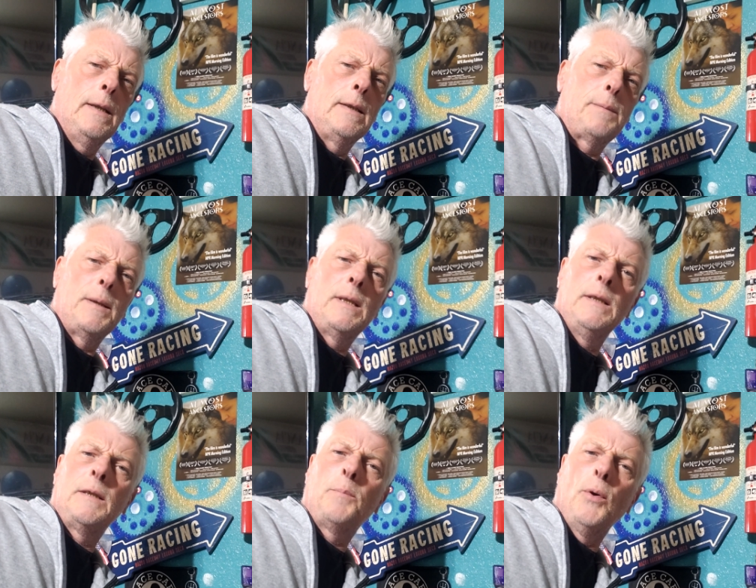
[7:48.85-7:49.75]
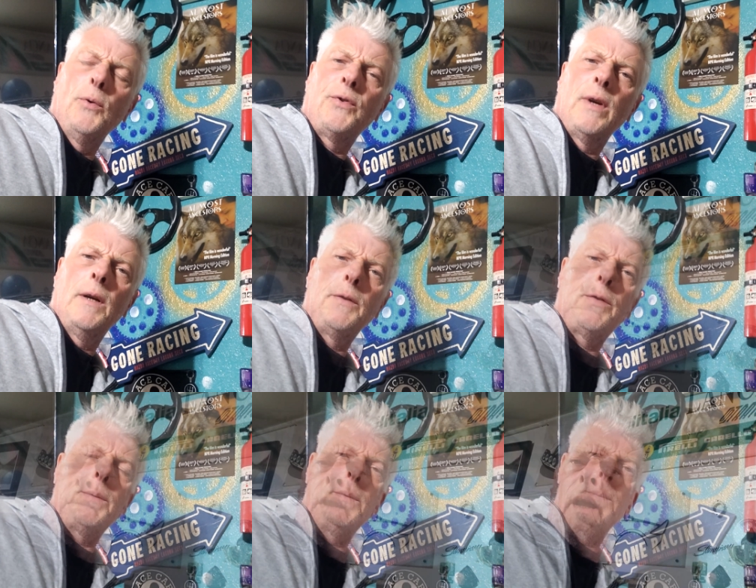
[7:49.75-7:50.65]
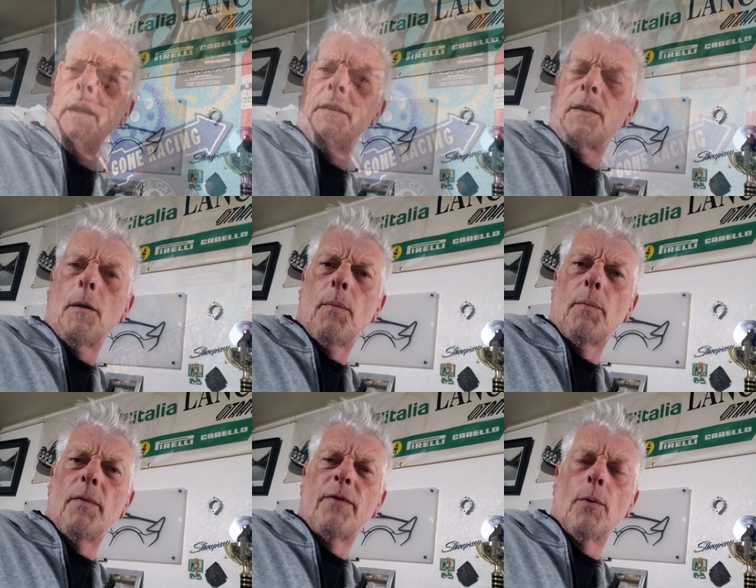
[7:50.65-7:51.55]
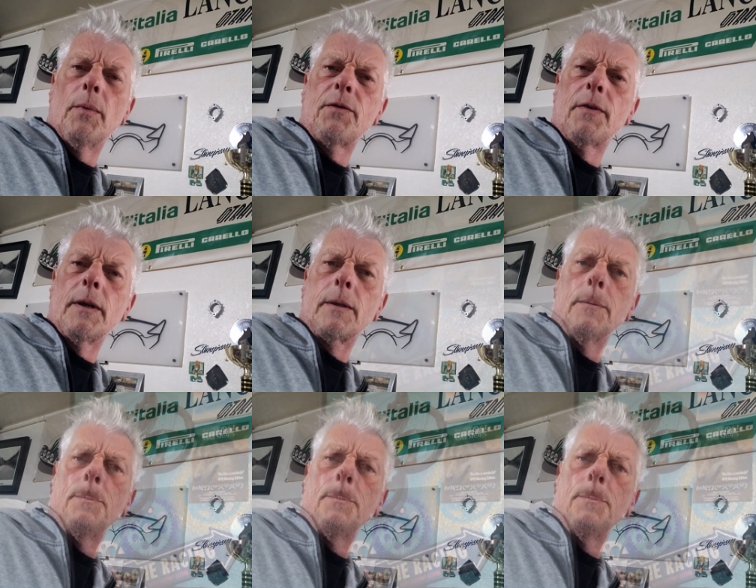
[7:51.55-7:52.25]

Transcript: especially sports cars, any type of performance vehicle.